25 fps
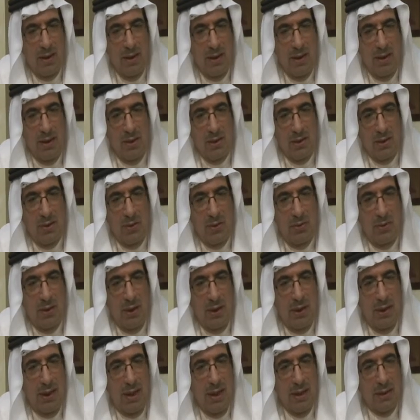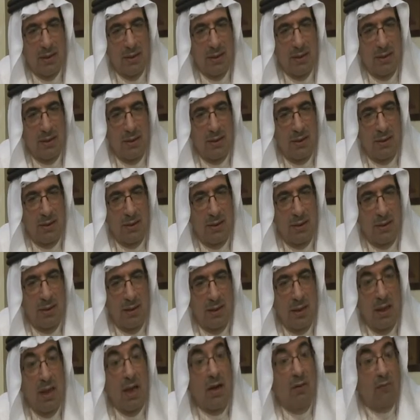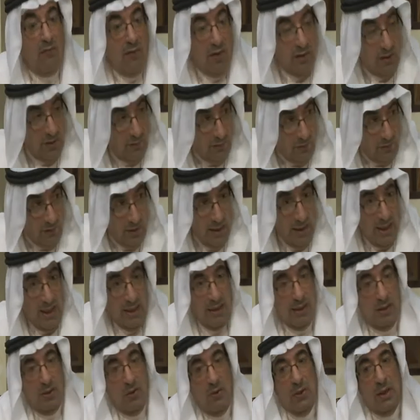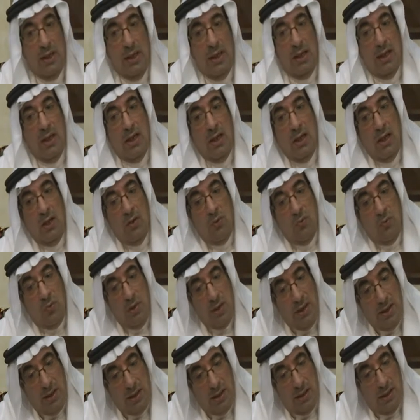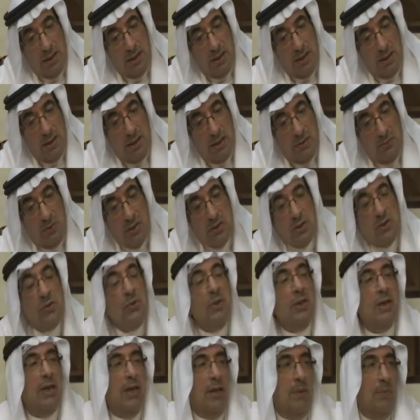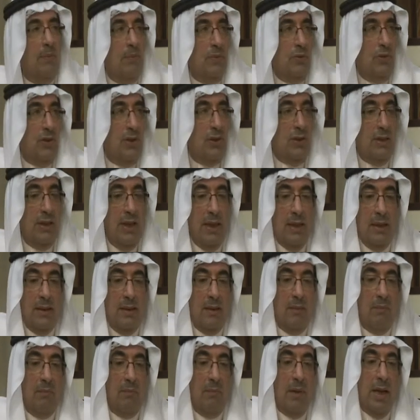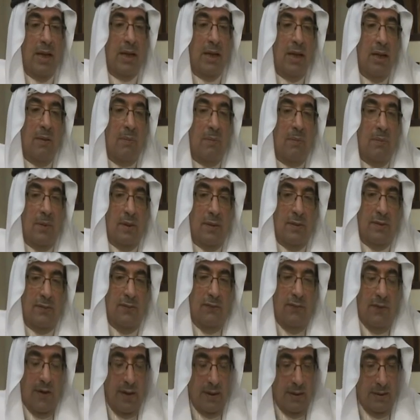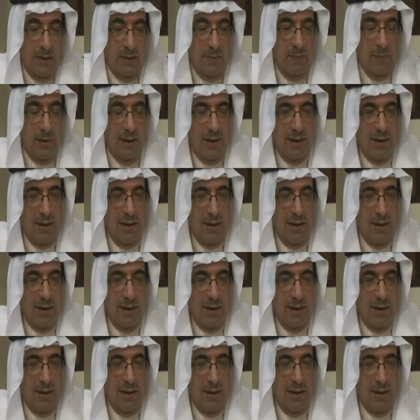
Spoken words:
So I asked her. First of all, I asked her, "Okay, what's your name?" She said, "My name is Fatima."